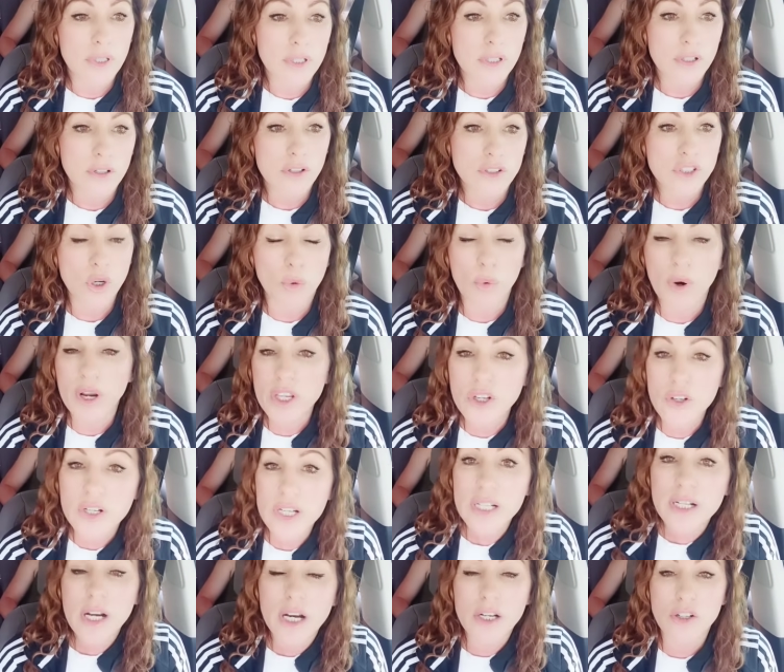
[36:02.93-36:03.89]

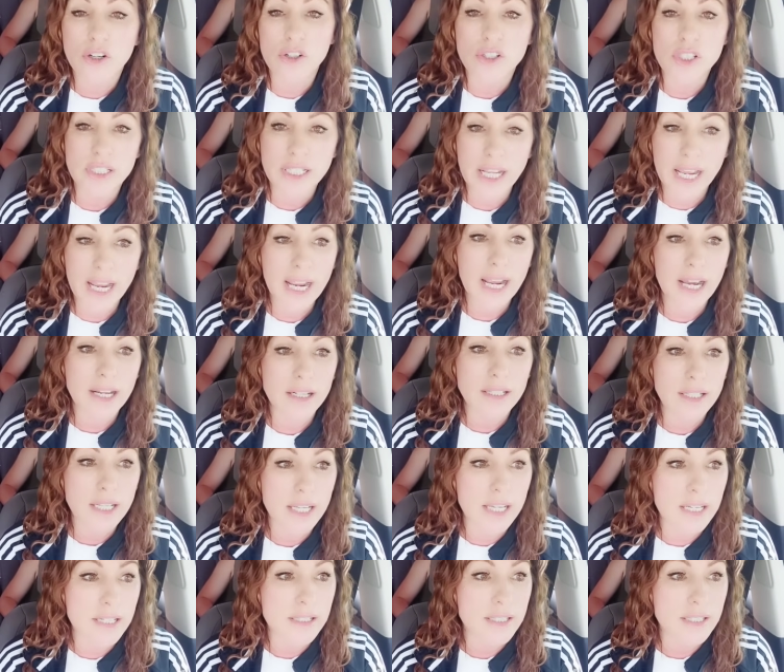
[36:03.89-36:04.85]
what you need to
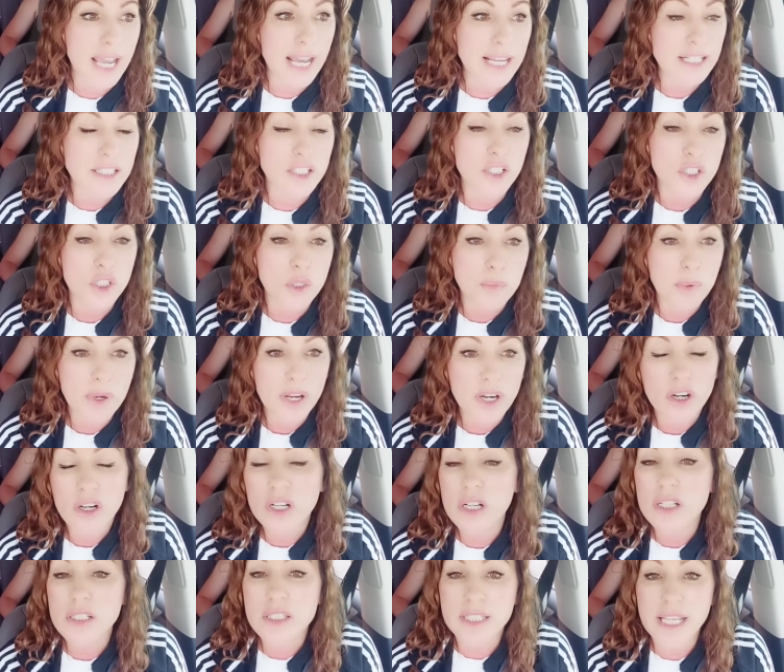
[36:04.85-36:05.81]
understand is,
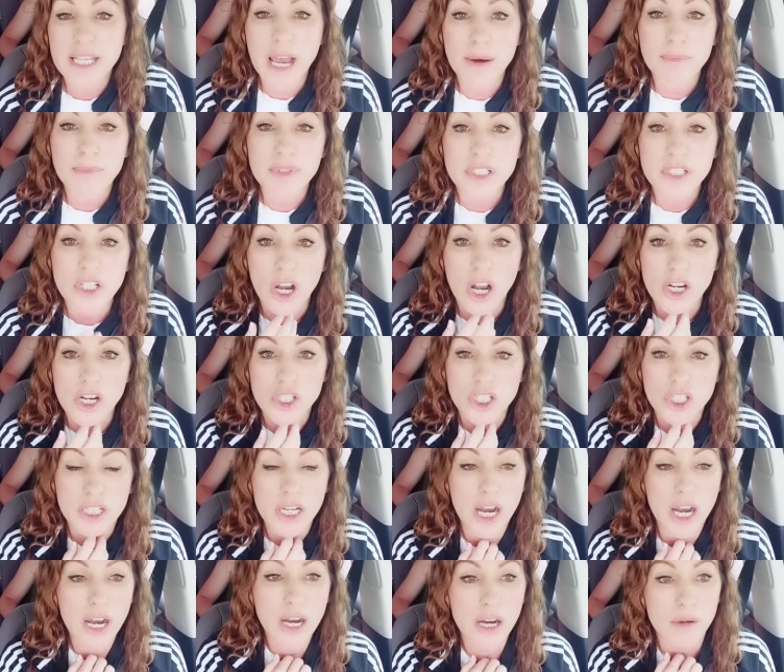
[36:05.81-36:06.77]
as the spirit of
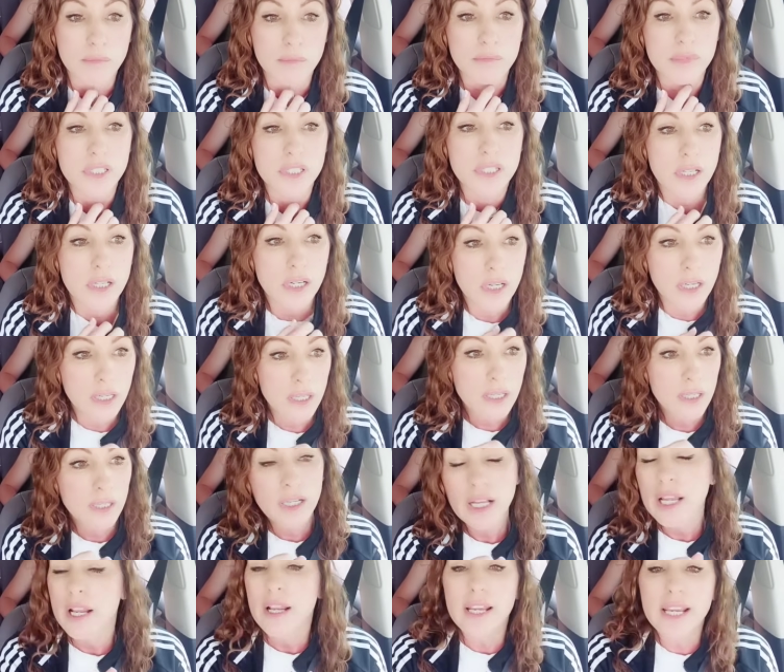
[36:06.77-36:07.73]
sabotage
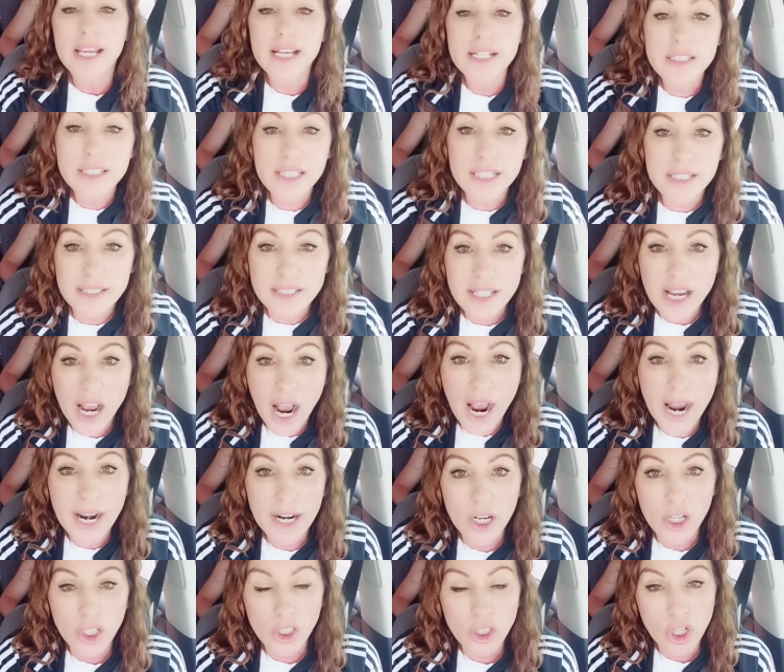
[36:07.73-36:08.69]
comes,
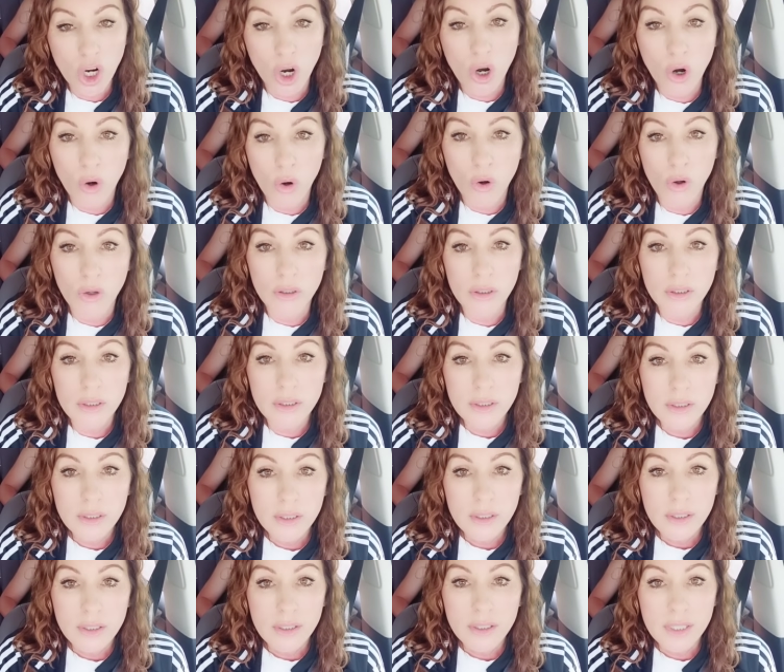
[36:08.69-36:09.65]
its entire
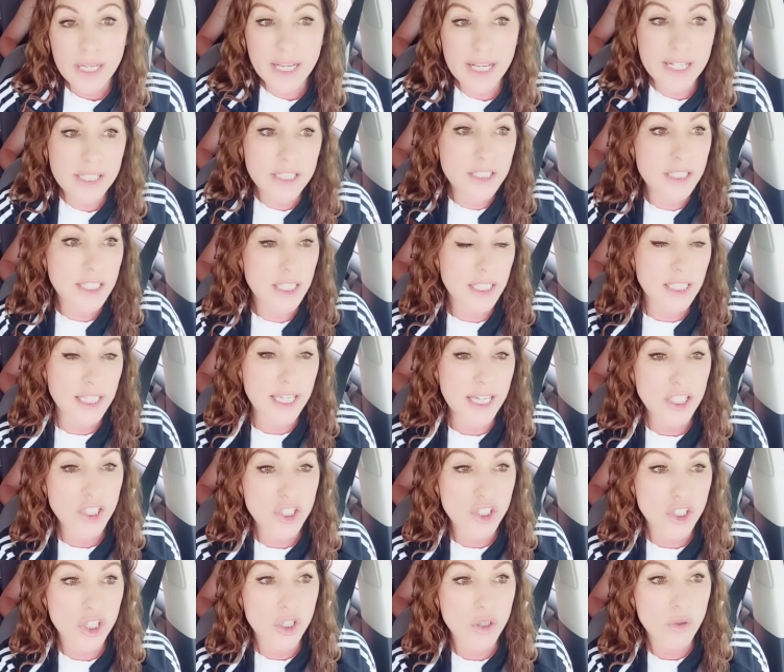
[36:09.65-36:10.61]
goal
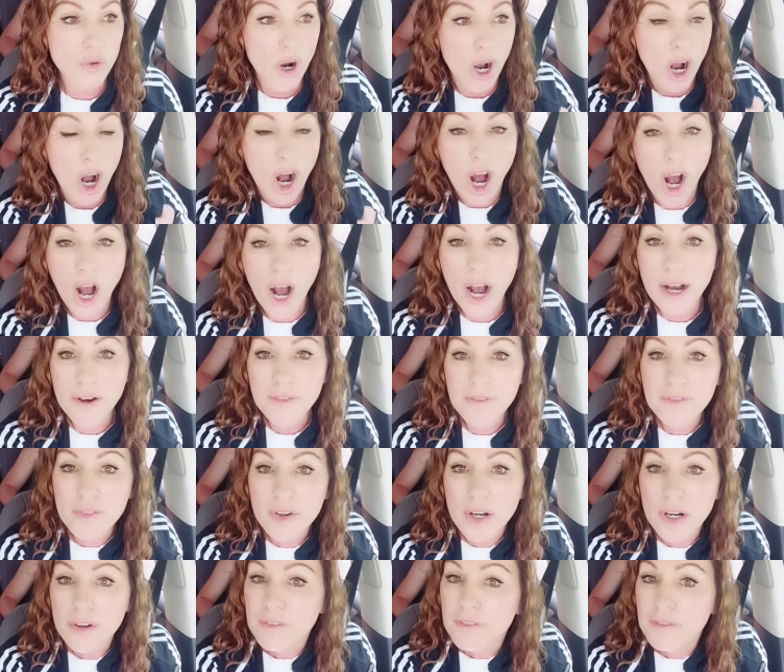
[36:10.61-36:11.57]
is to get you
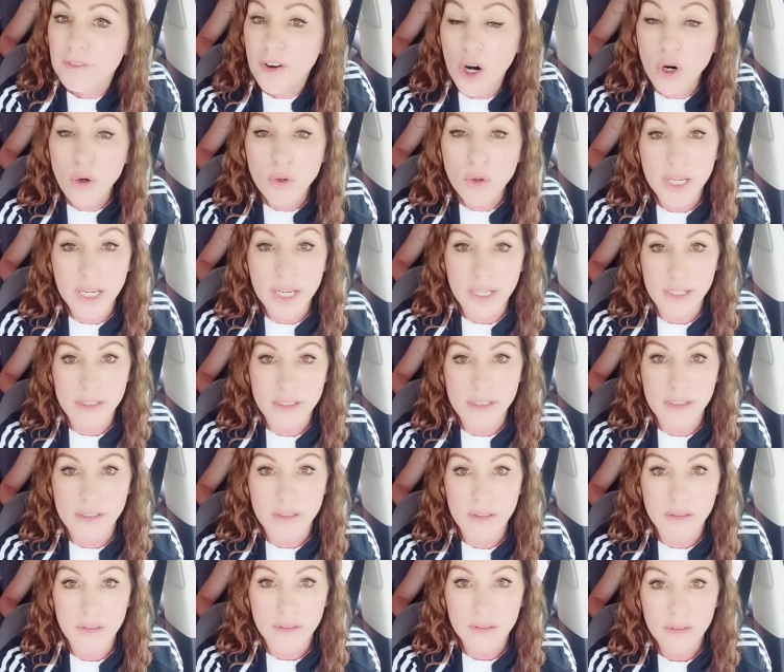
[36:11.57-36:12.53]
off
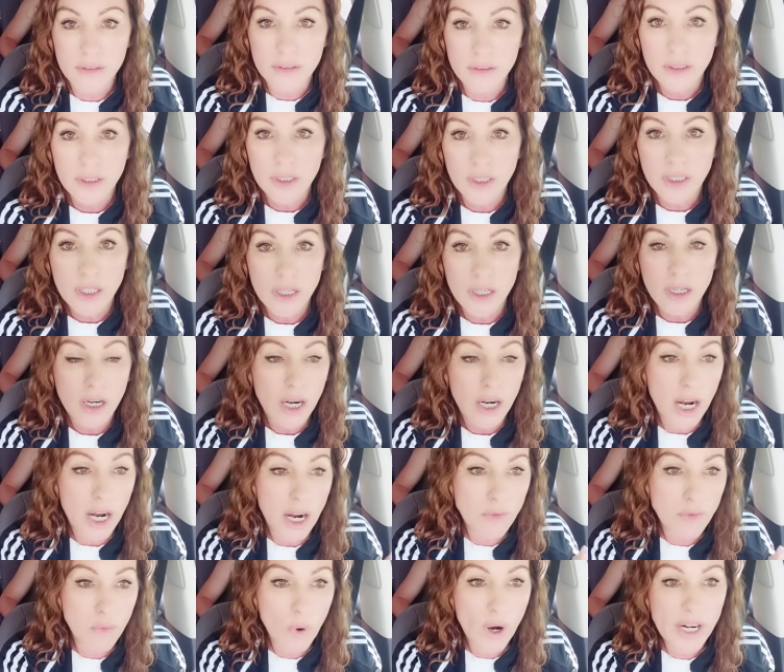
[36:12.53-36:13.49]
focus
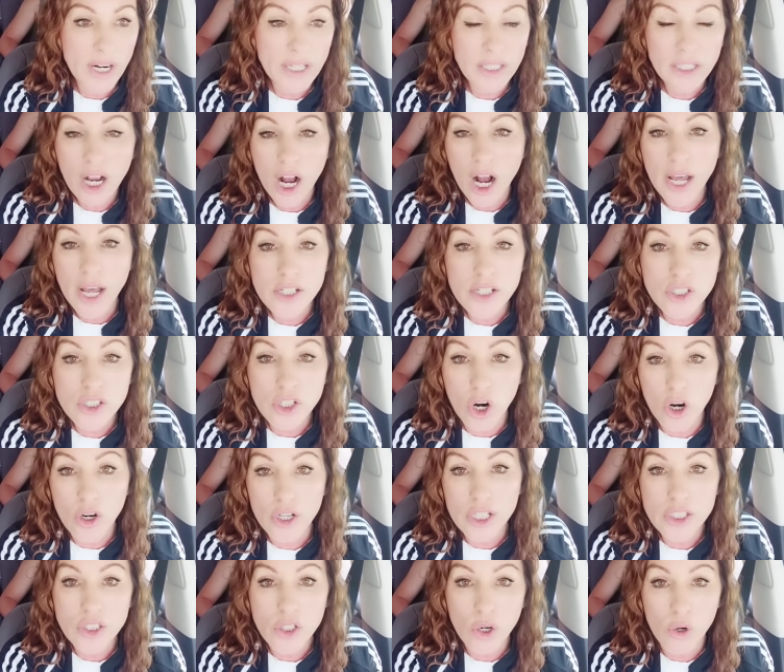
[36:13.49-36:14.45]
of what
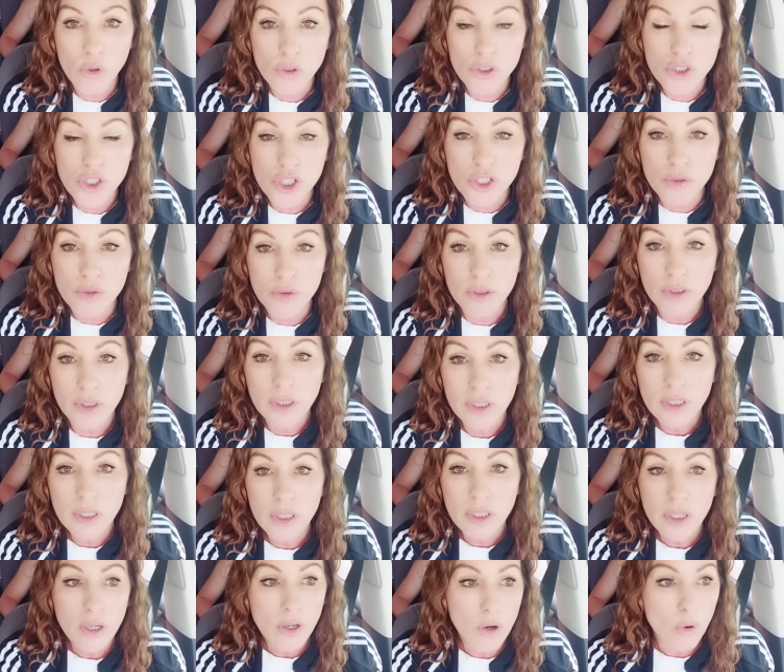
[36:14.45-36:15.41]
God has already
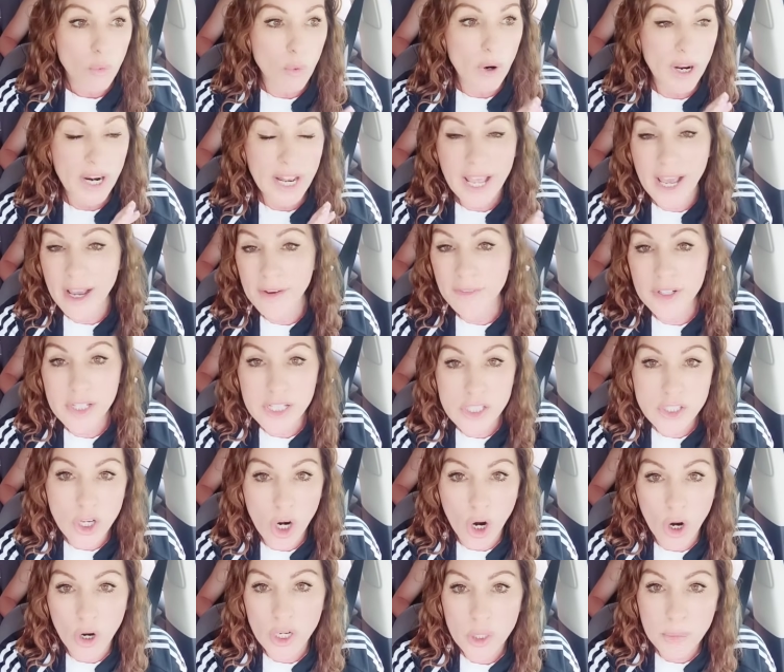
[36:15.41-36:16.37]
told you,
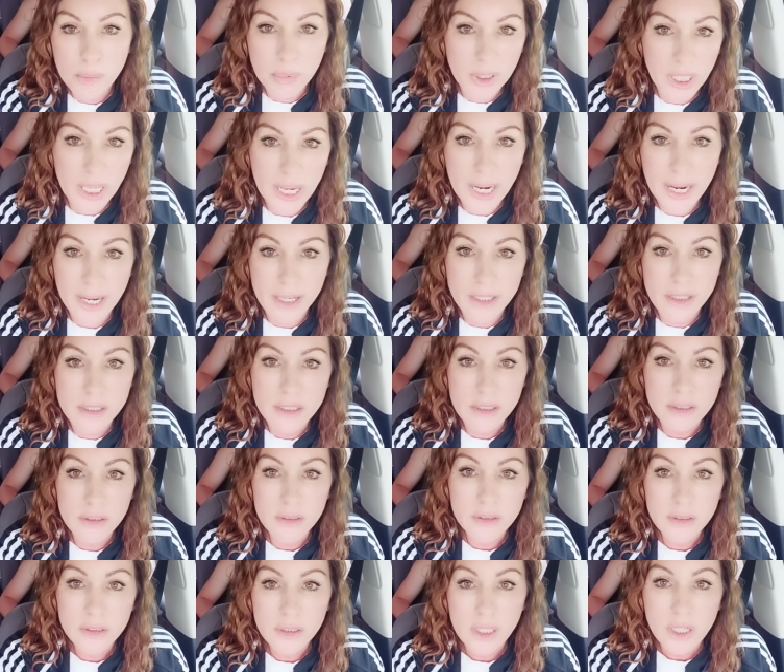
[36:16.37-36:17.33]
what heaven has already
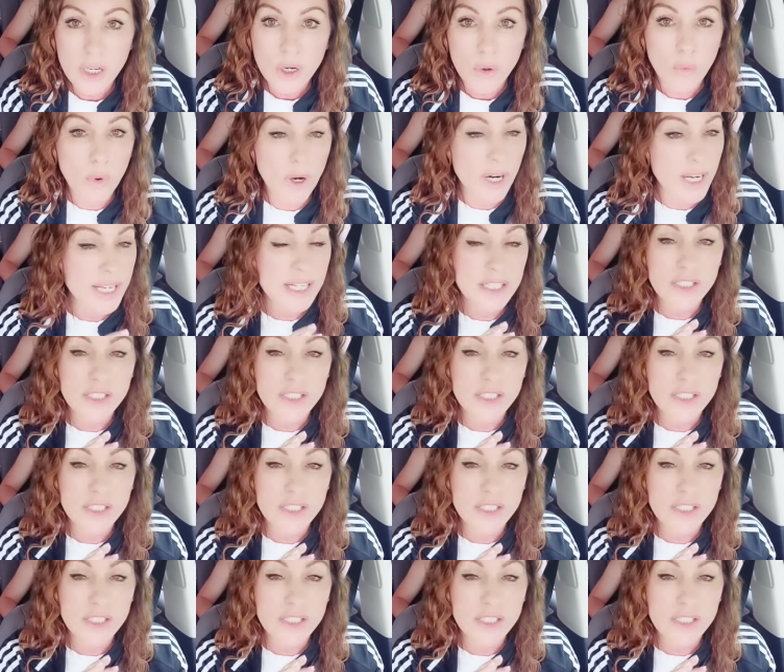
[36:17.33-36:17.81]
planned,